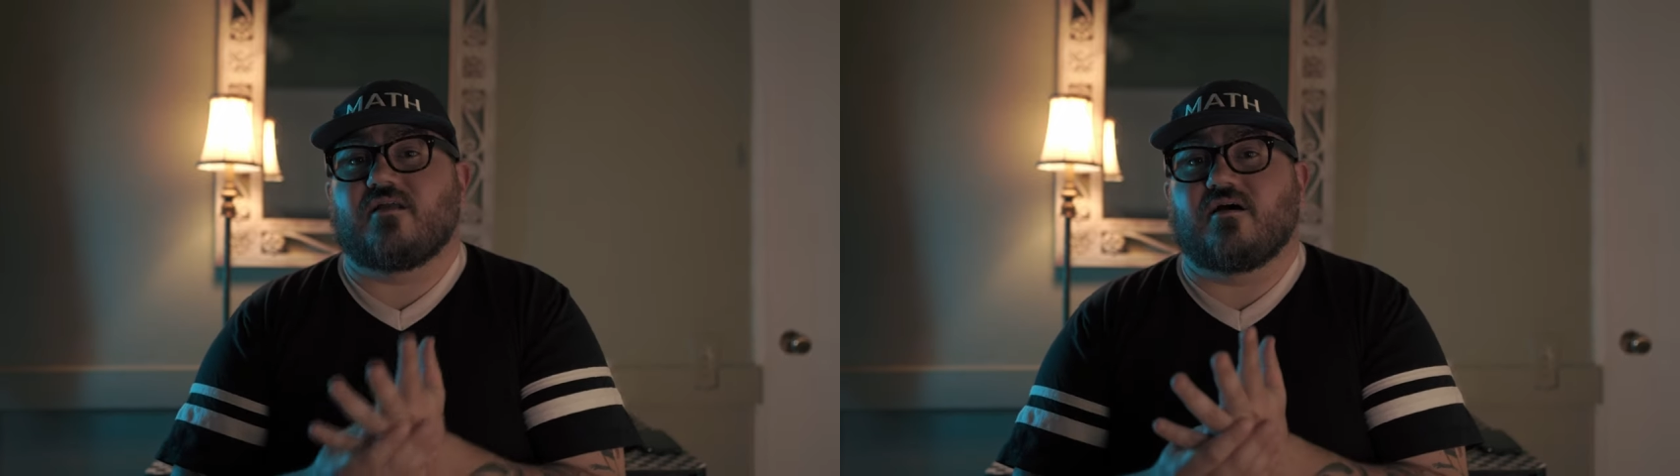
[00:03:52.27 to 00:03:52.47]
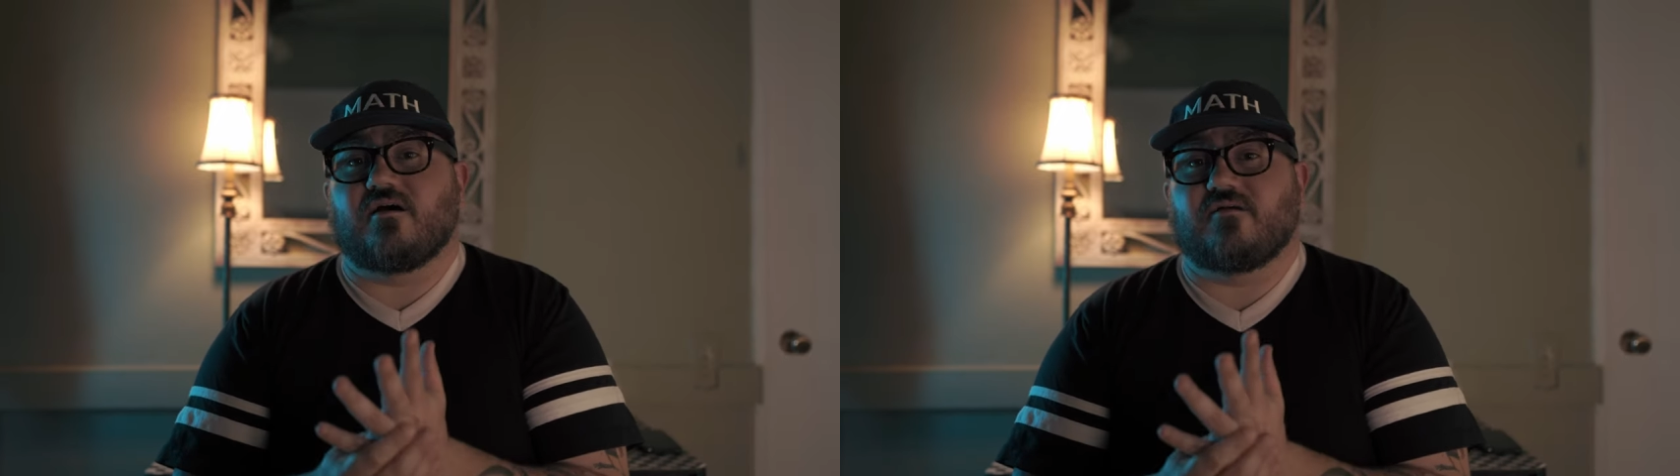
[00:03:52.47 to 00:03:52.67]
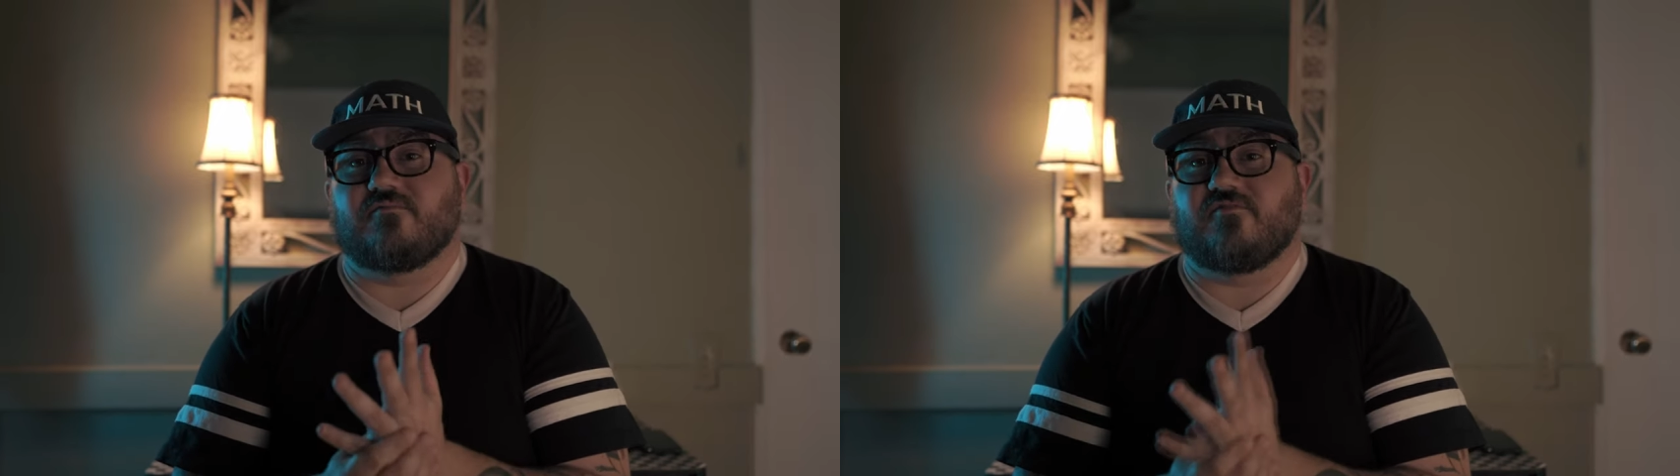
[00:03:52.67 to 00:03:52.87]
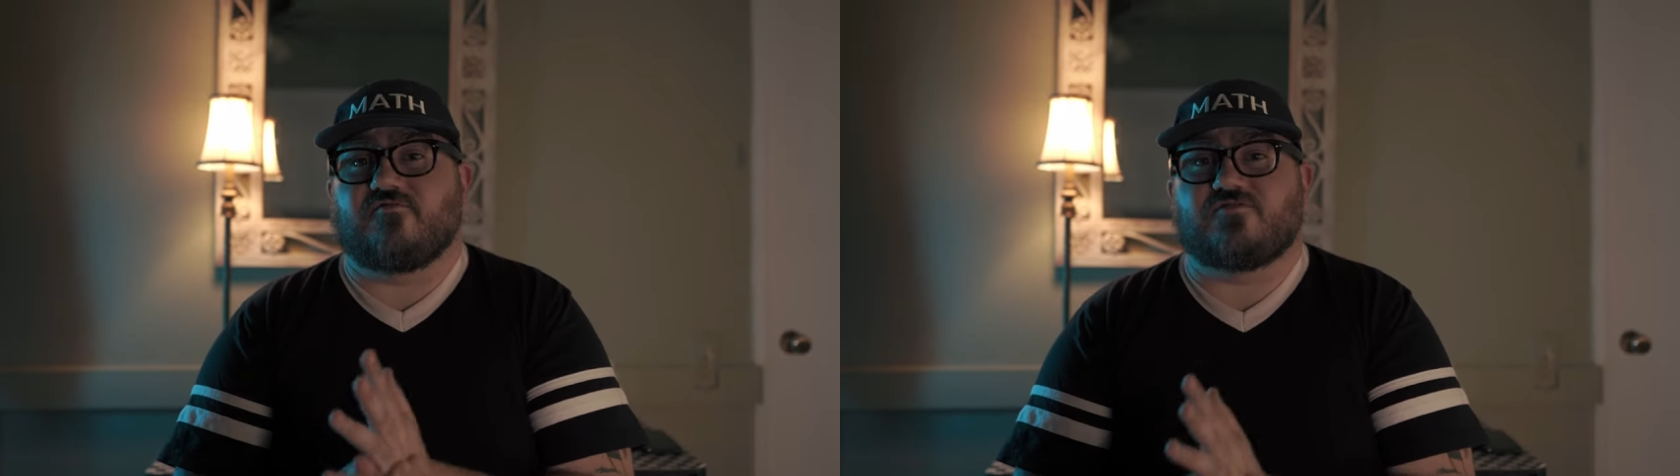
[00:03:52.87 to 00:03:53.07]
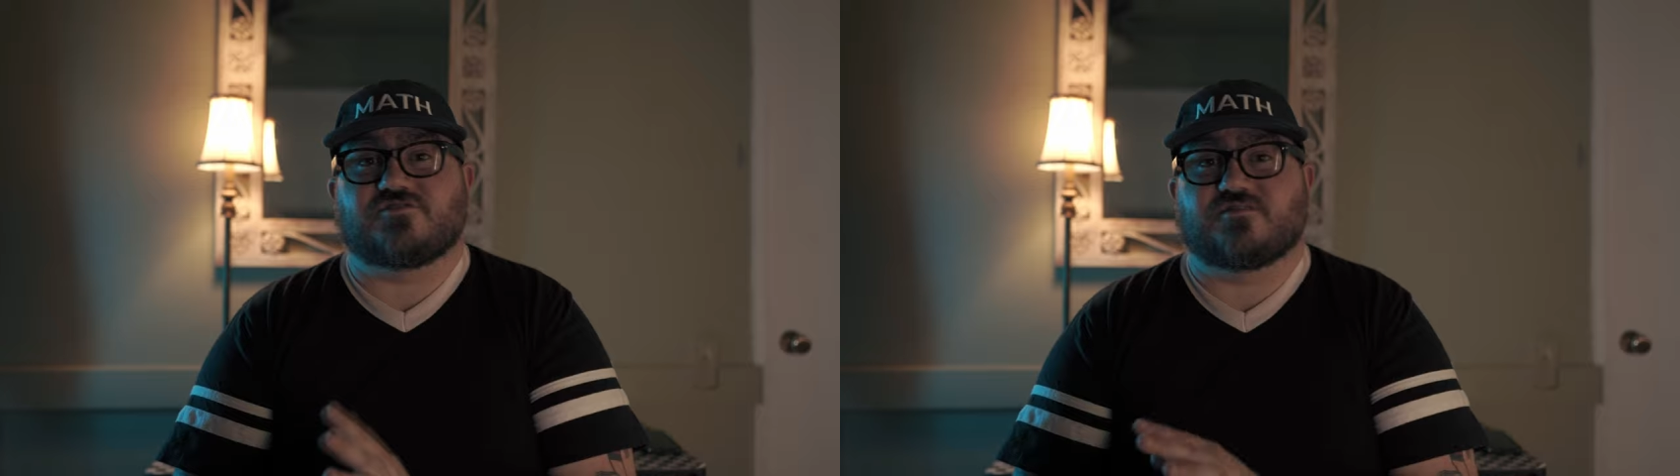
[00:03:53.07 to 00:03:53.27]
um,
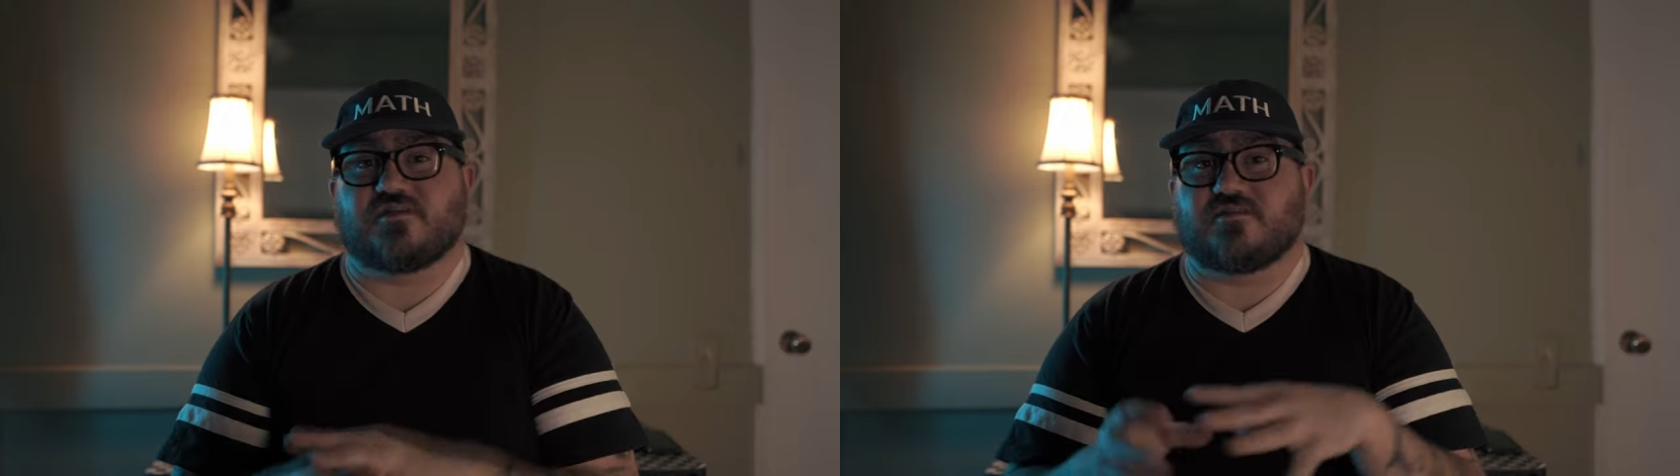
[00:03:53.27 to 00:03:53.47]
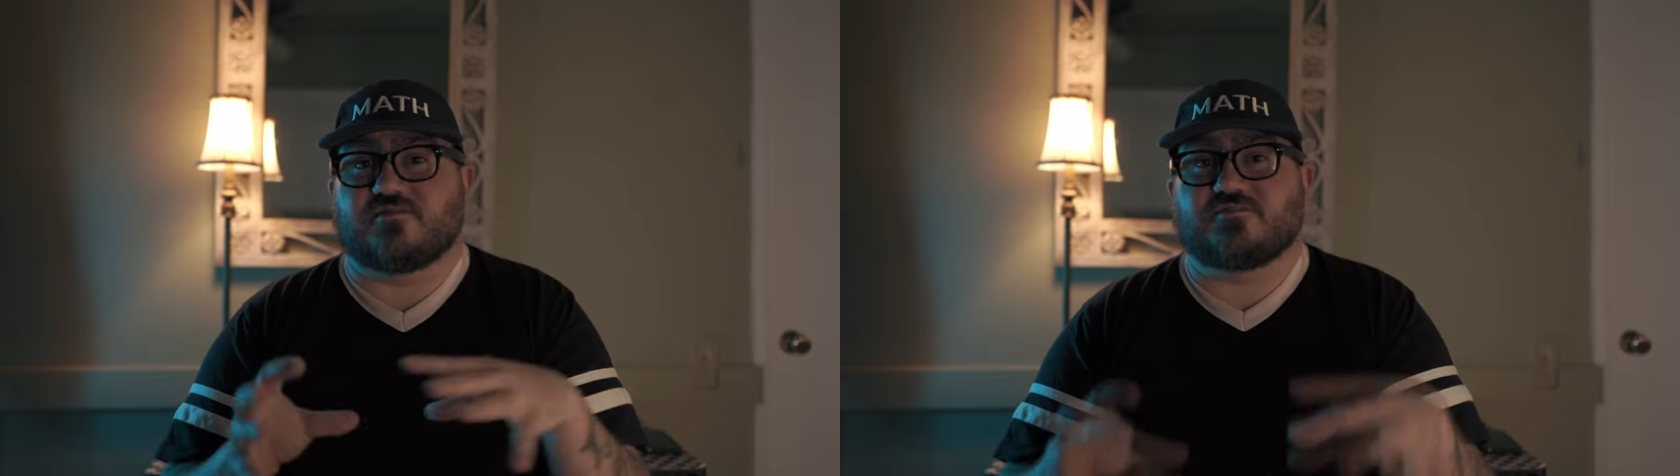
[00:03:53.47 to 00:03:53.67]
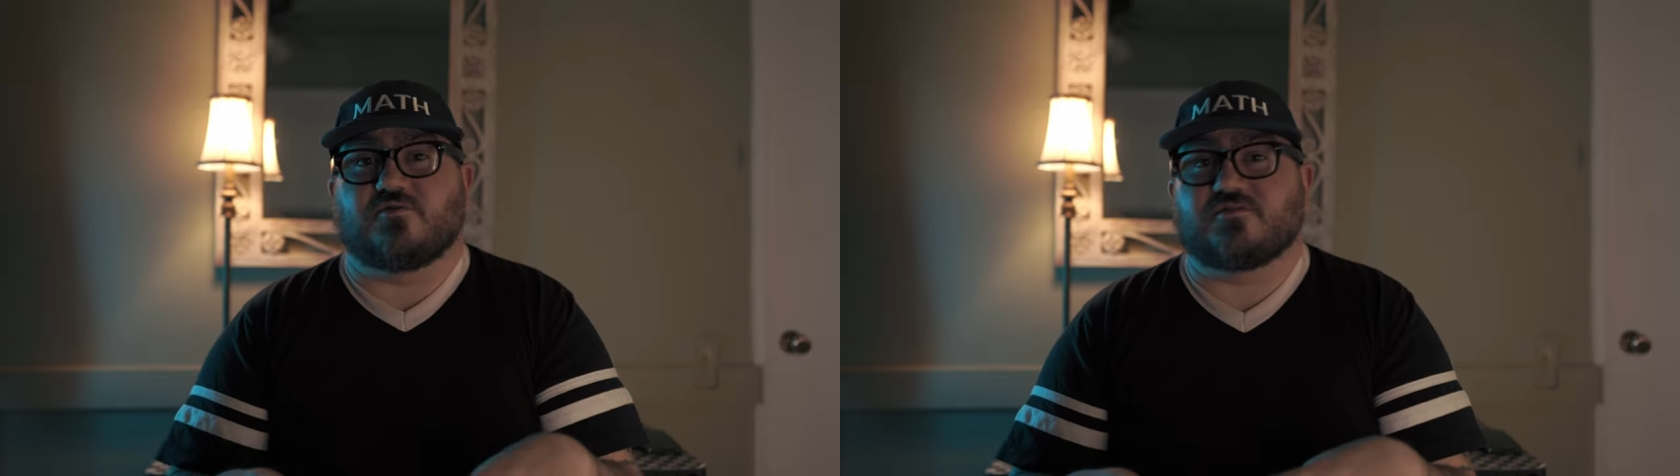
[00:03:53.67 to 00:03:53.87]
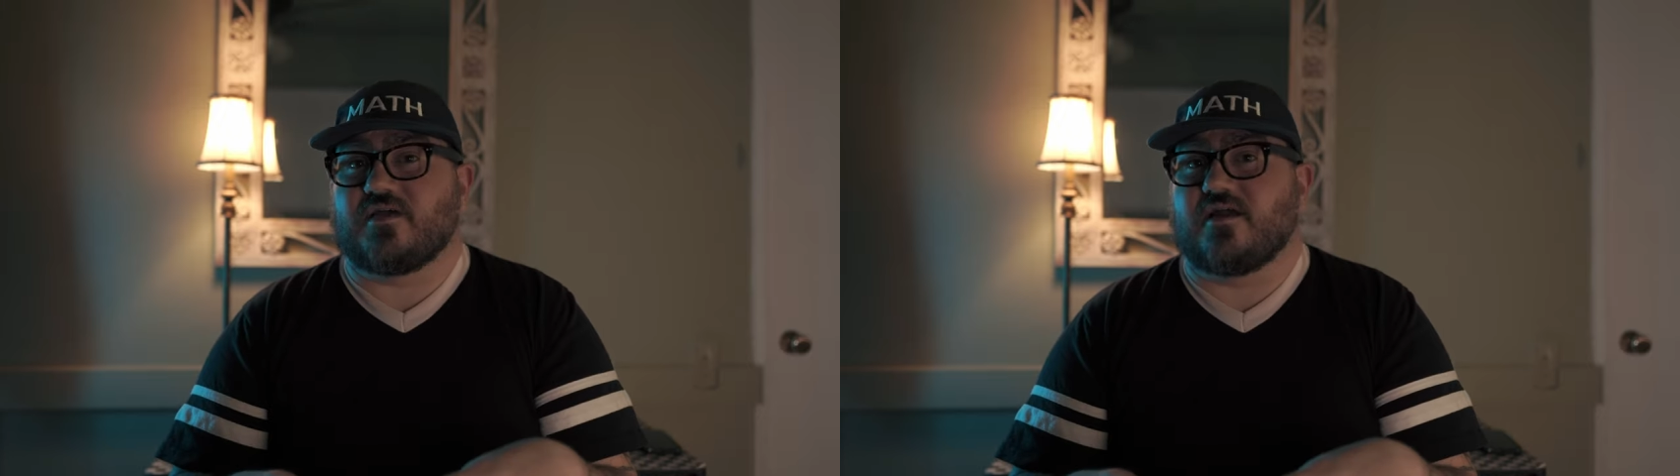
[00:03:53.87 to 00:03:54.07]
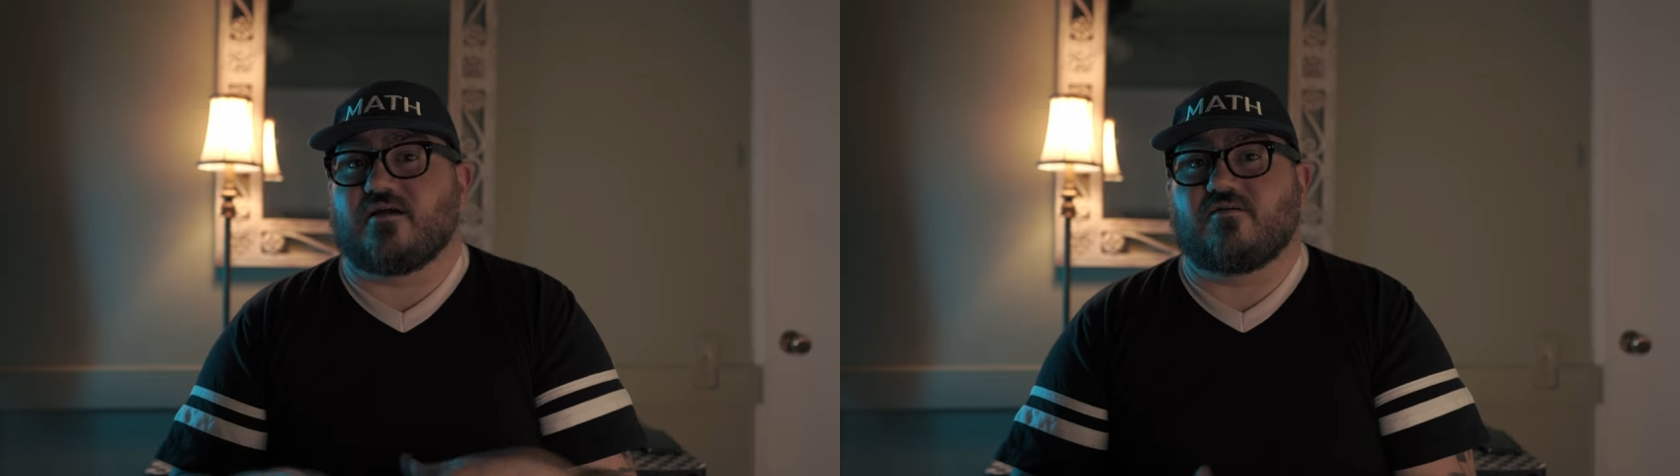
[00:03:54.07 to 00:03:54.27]
if you're just like in a small
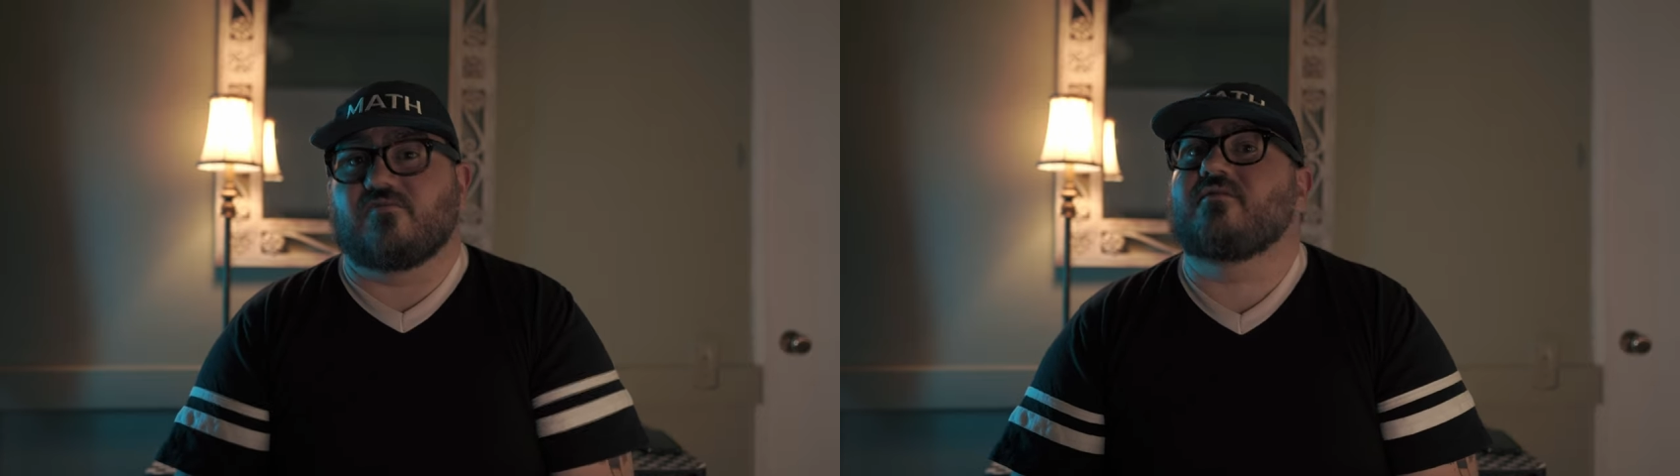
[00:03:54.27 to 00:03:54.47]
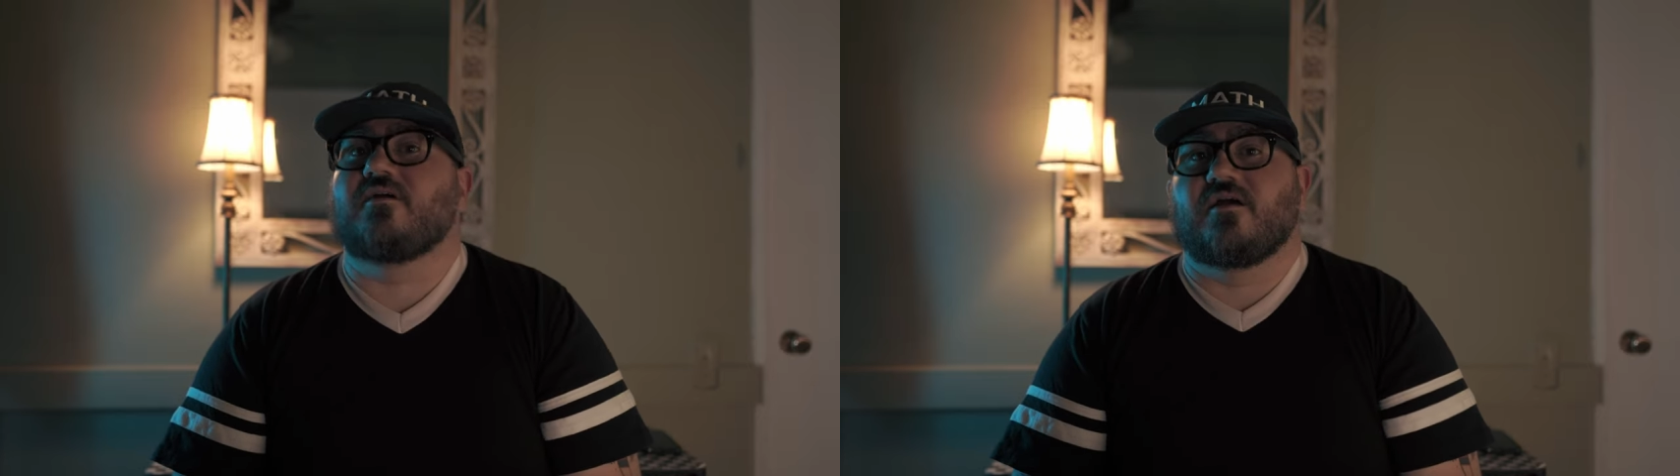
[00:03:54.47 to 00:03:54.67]
town,